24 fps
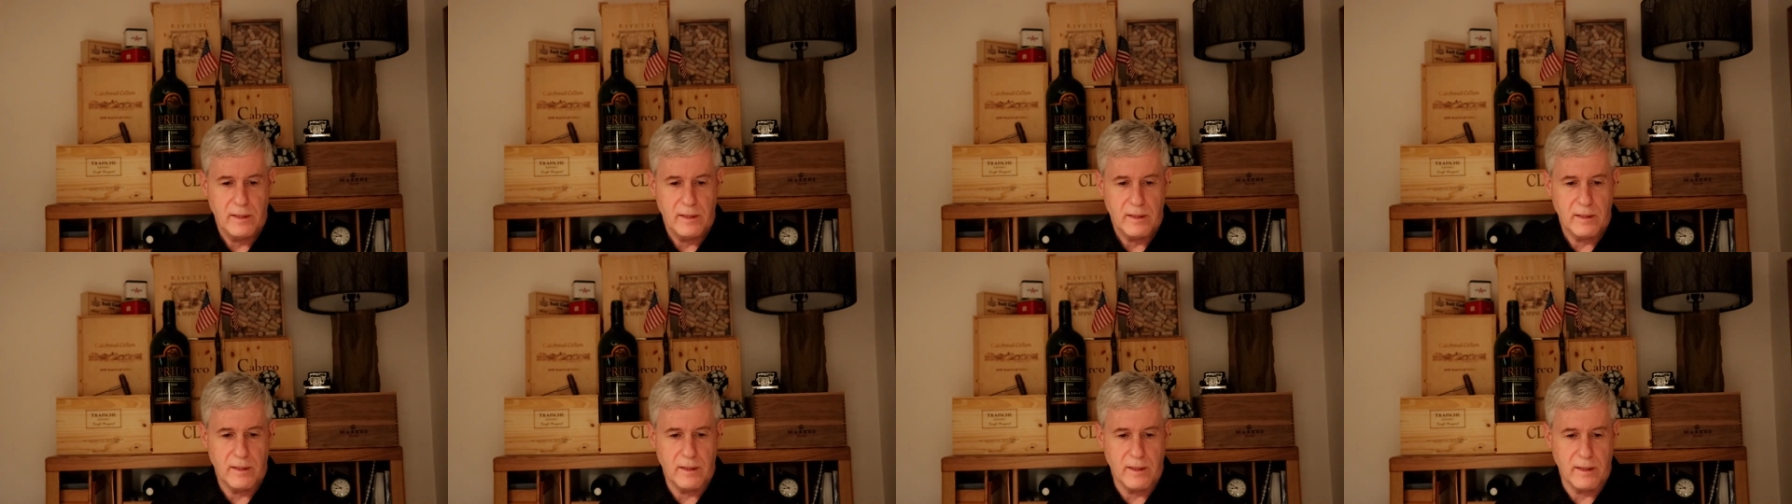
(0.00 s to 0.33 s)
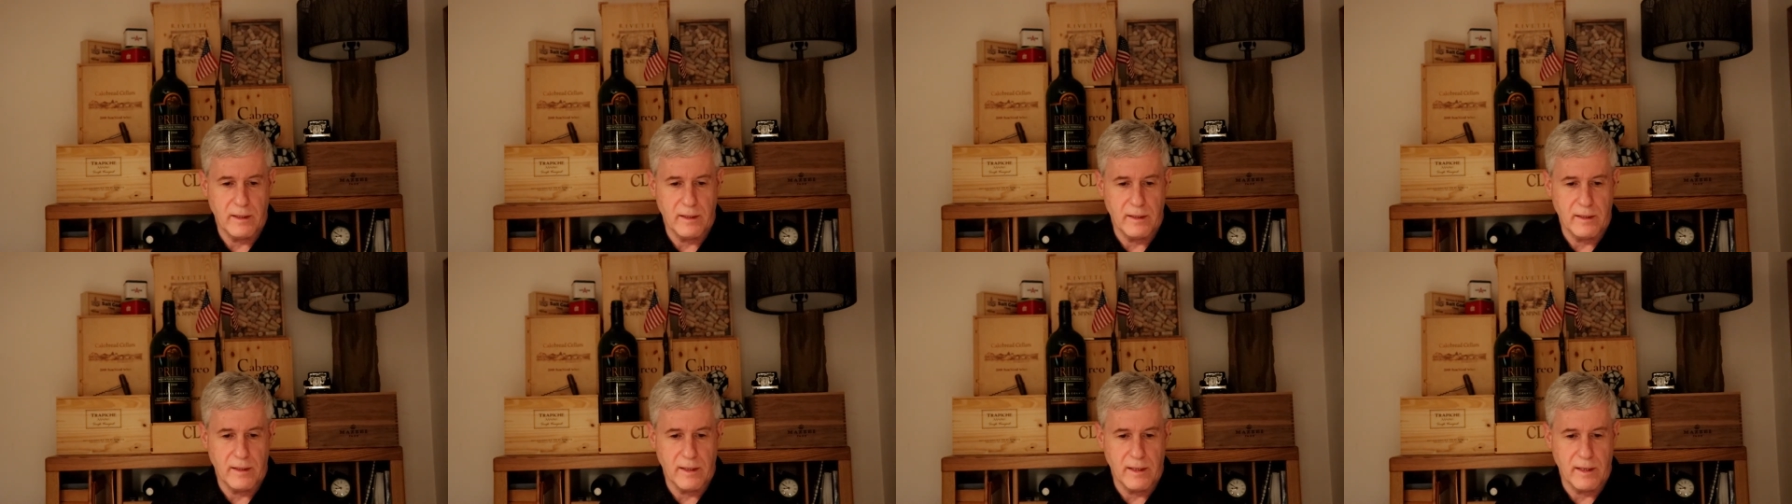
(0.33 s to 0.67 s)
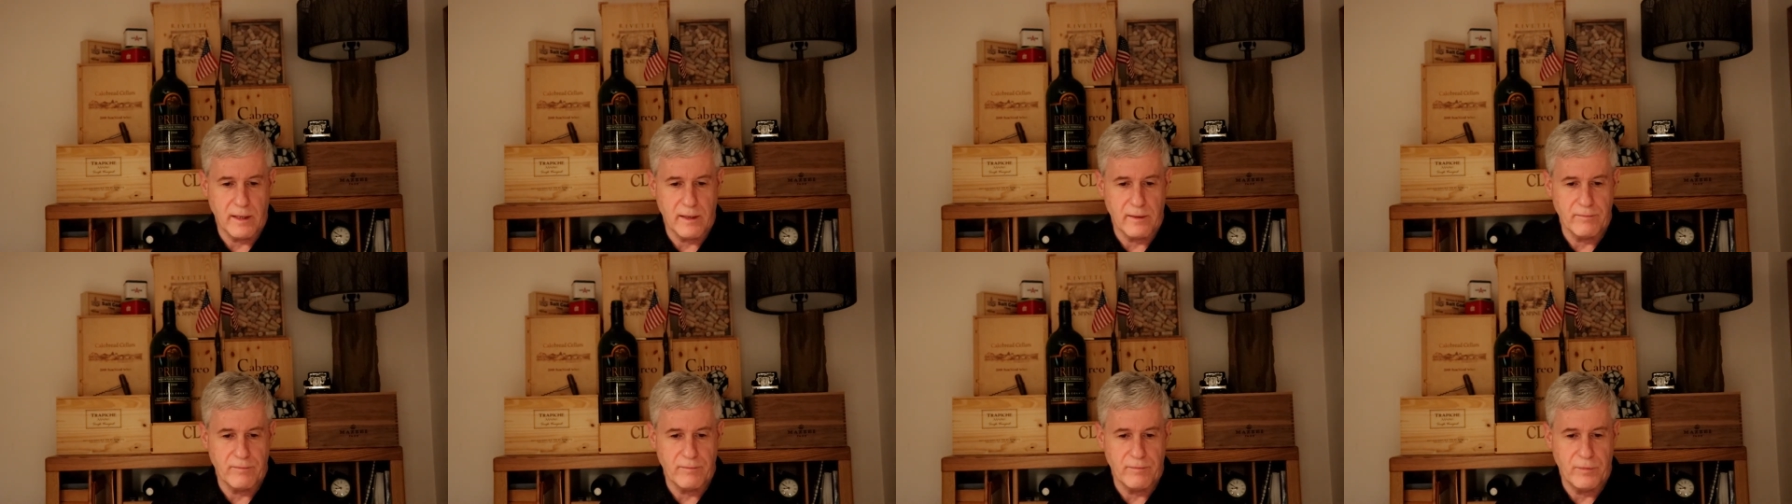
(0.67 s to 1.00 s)
And
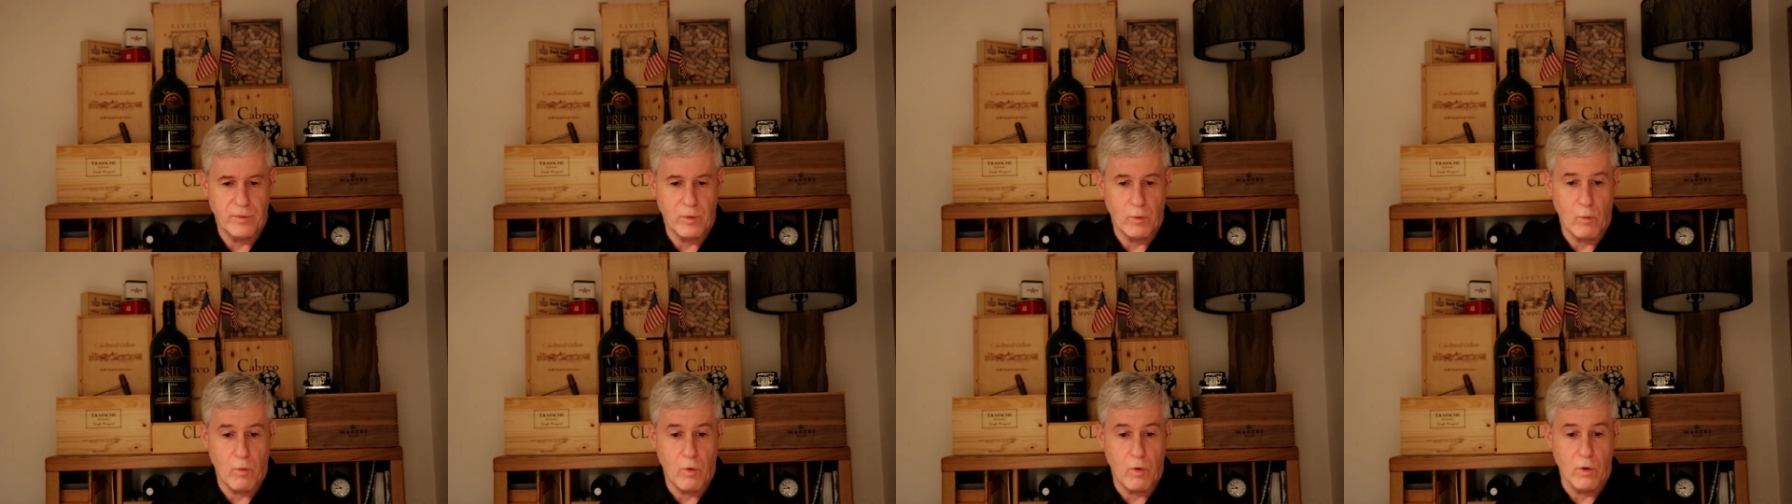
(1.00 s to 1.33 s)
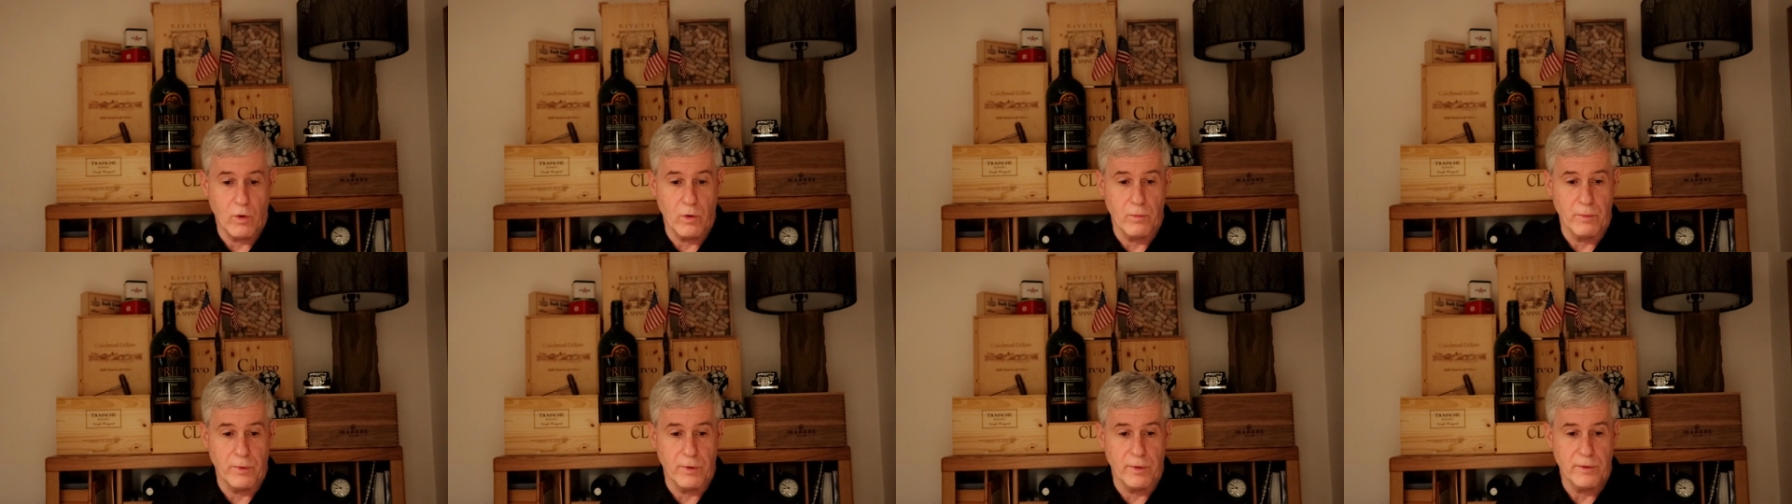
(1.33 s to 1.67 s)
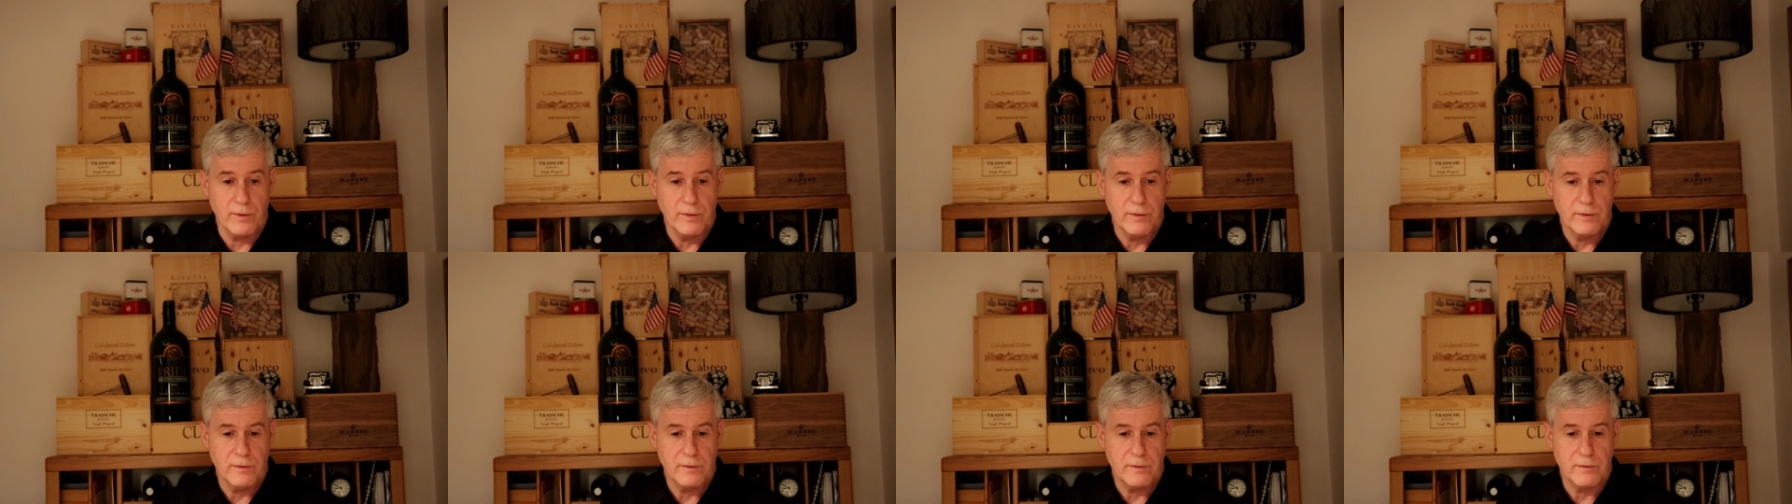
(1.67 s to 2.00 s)
uh, the warmer,
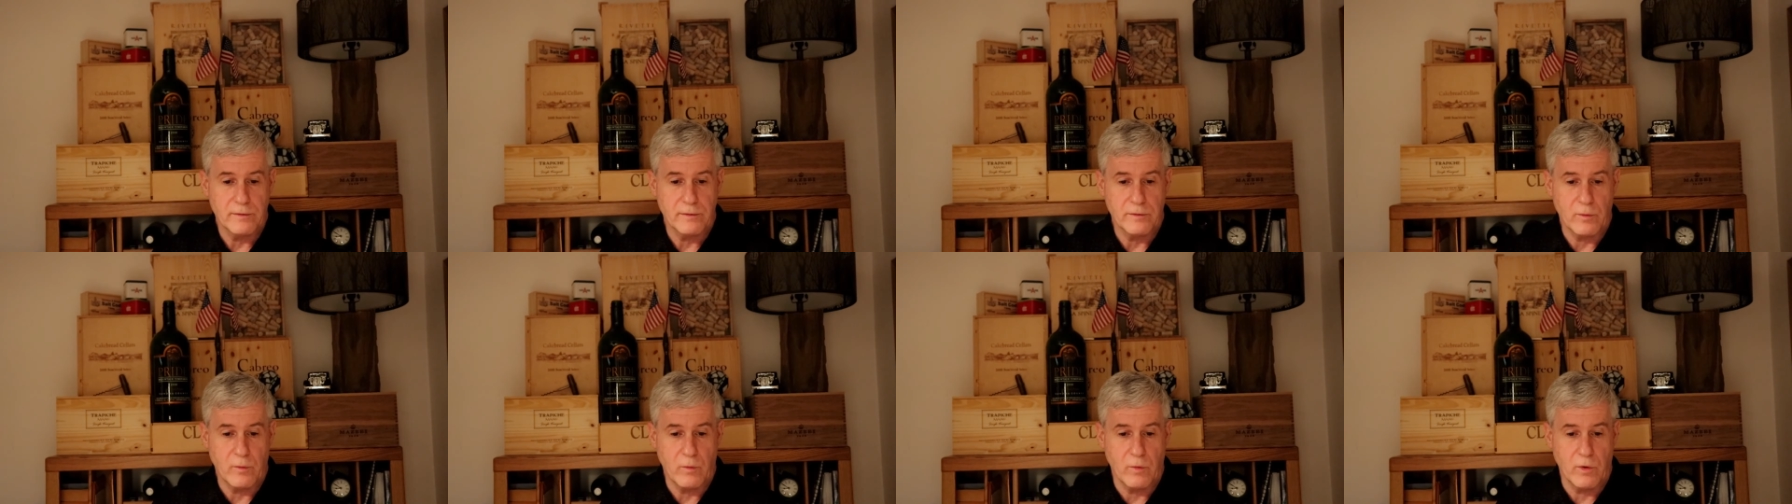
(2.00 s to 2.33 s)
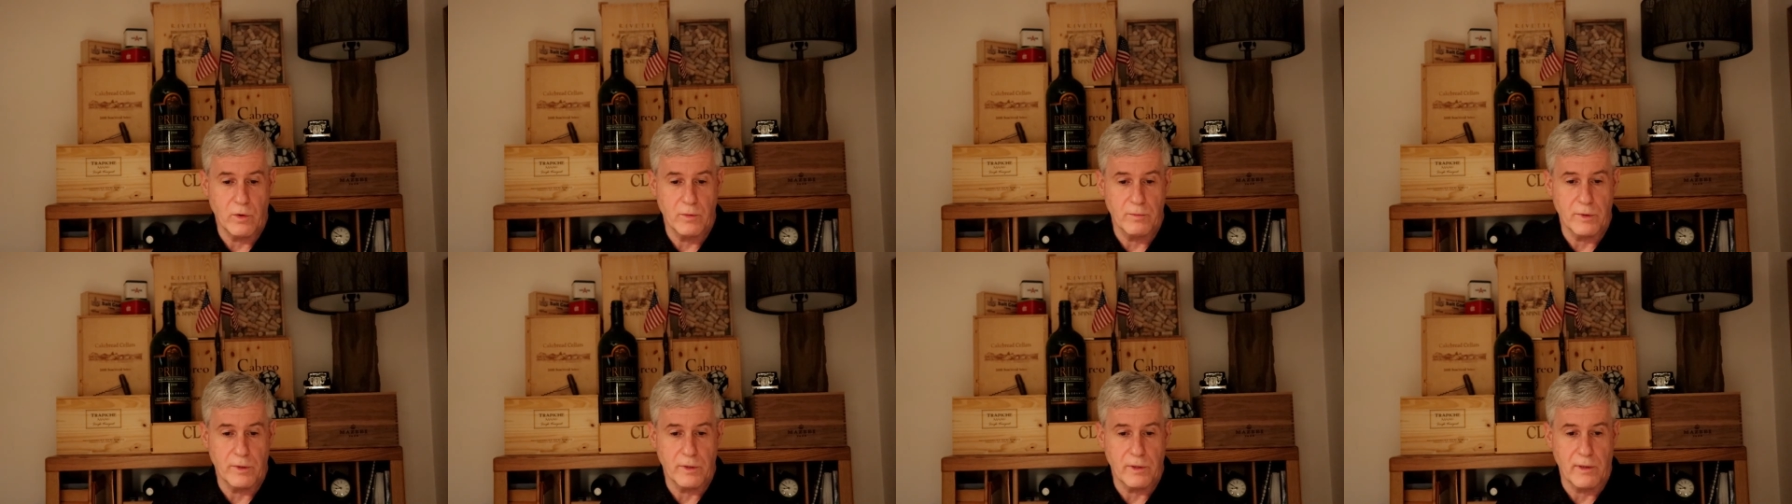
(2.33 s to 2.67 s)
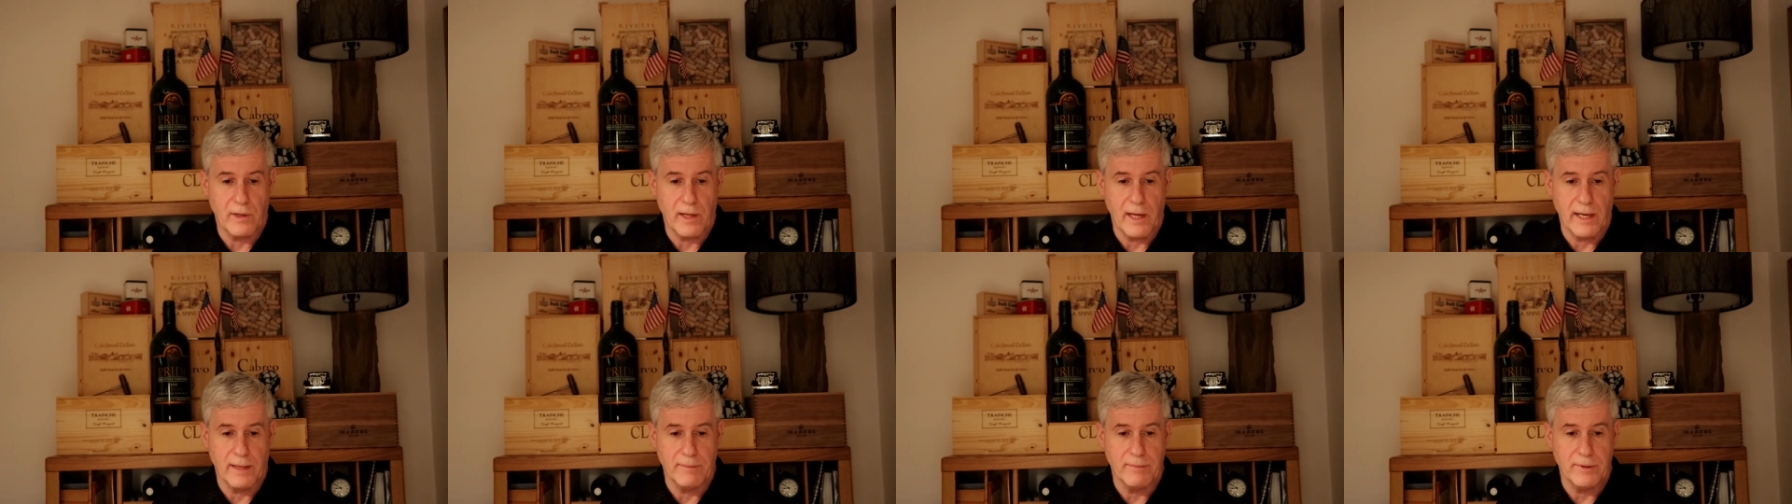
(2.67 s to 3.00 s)
the warmer
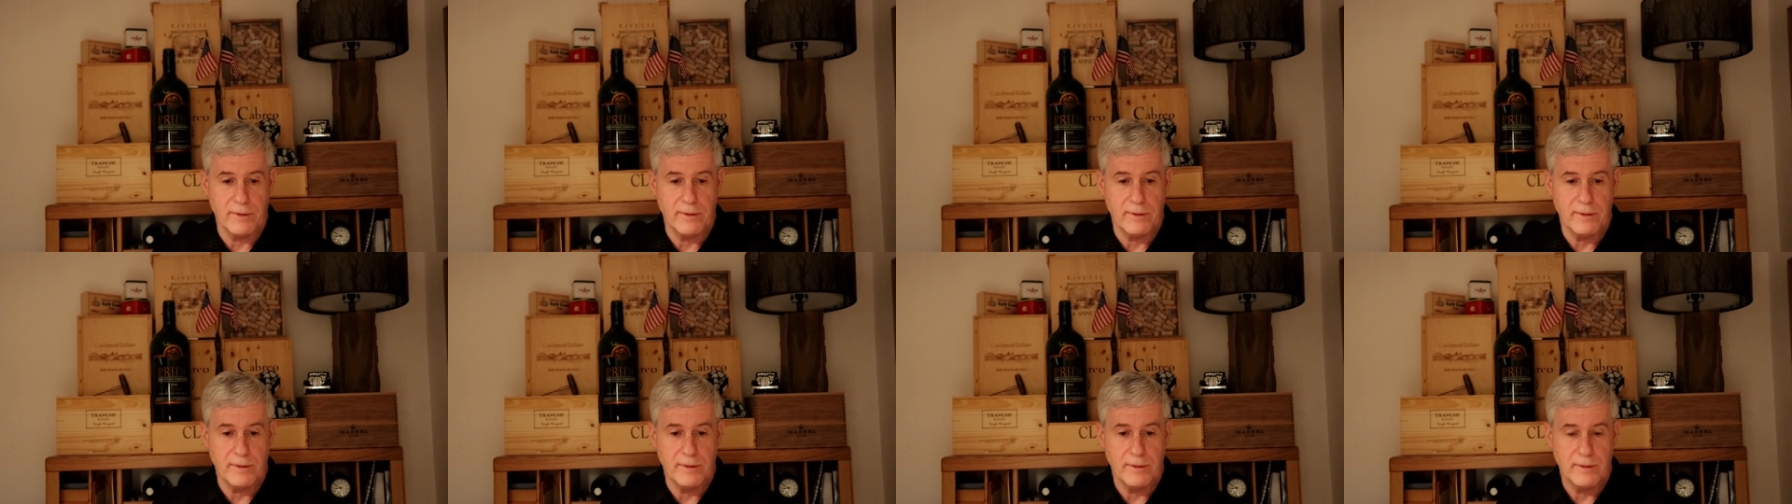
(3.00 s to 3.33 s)
climate